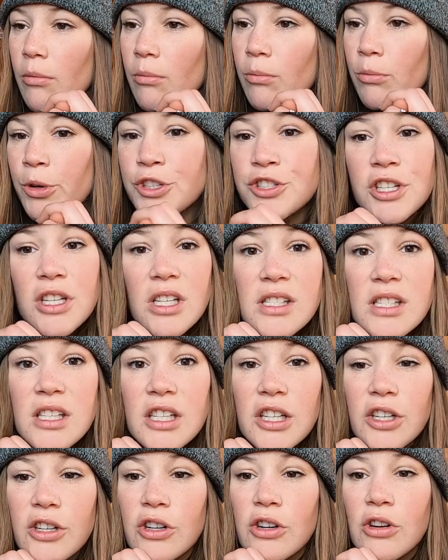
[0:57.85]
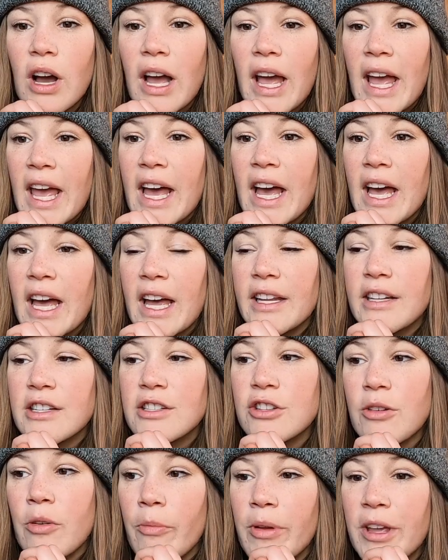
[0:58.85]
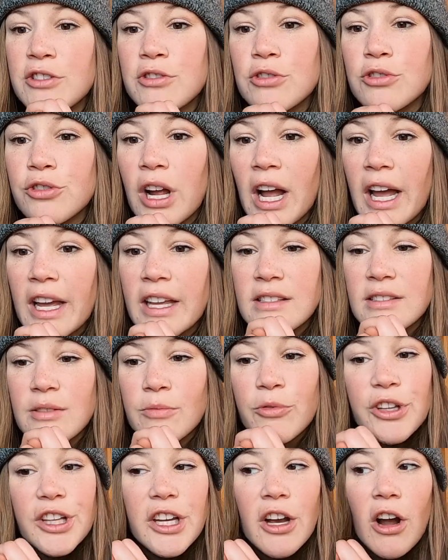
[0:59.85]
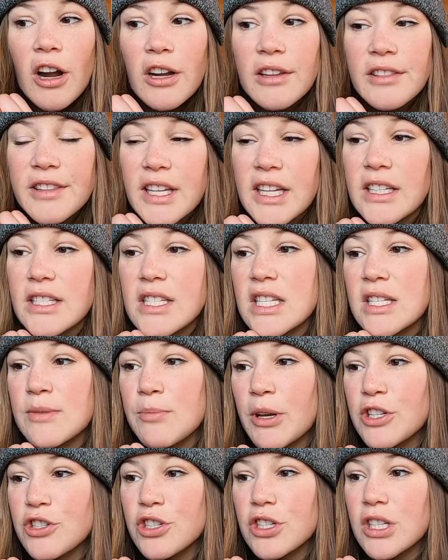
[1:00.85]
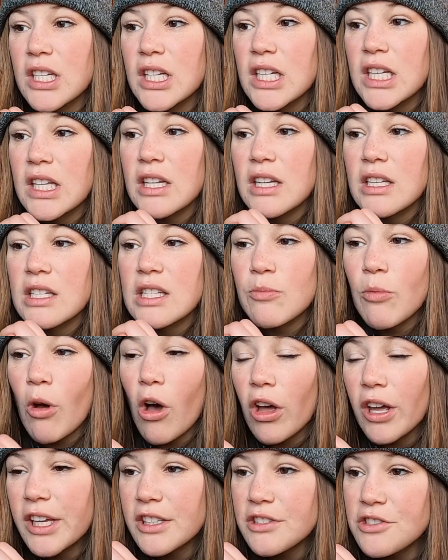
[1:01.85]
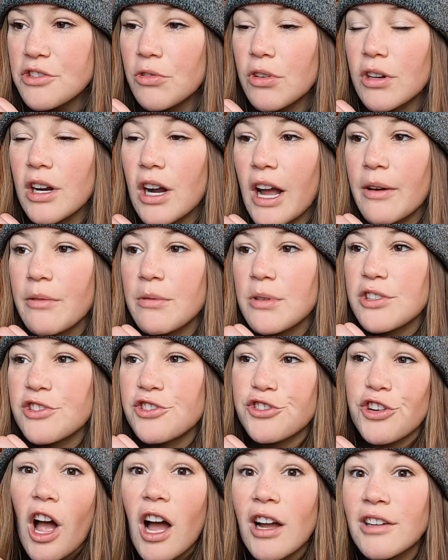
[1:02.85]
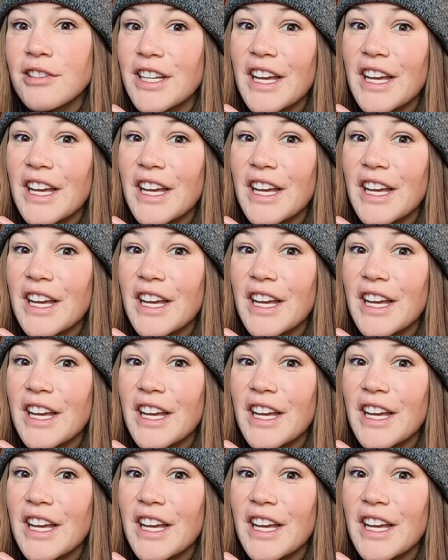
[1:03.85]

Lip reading: pushes you and makes you try some really hard things, especially in a small indoor. I was shocked